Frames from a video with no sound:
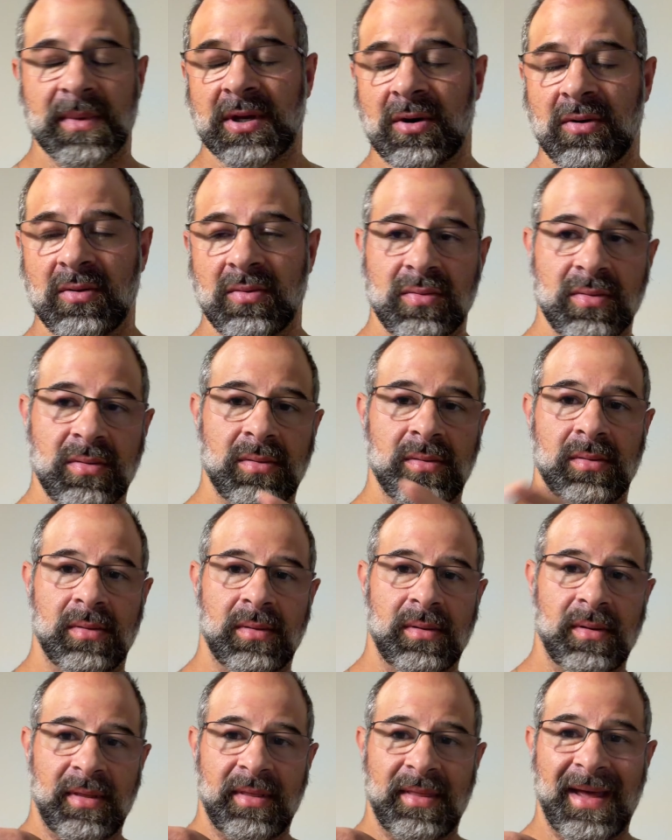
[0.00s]
go
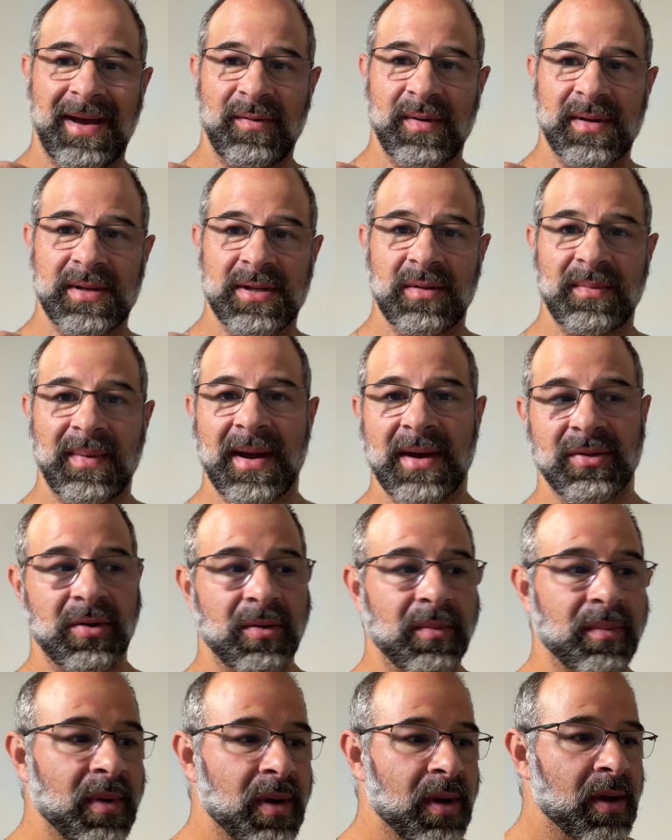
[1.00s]
that way to the
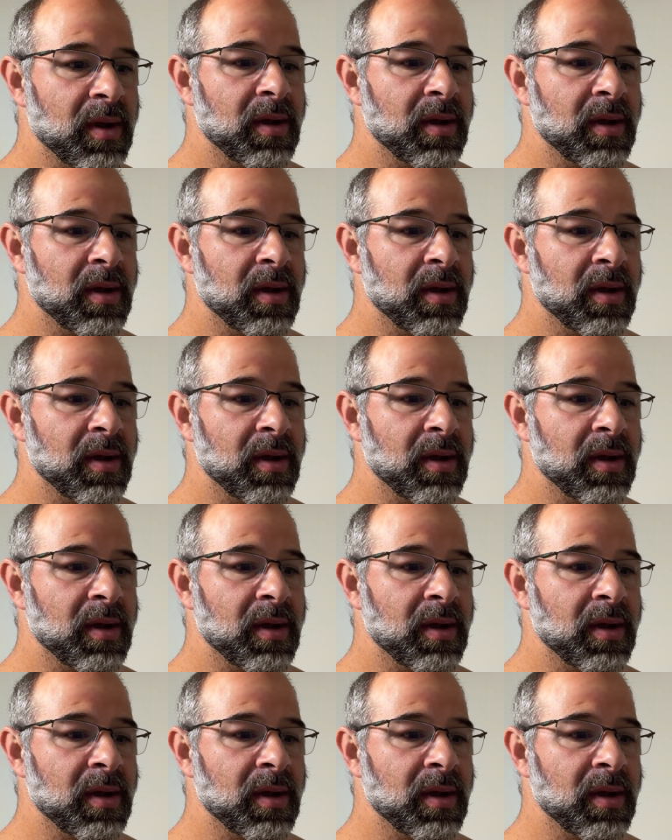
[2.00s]
bathroom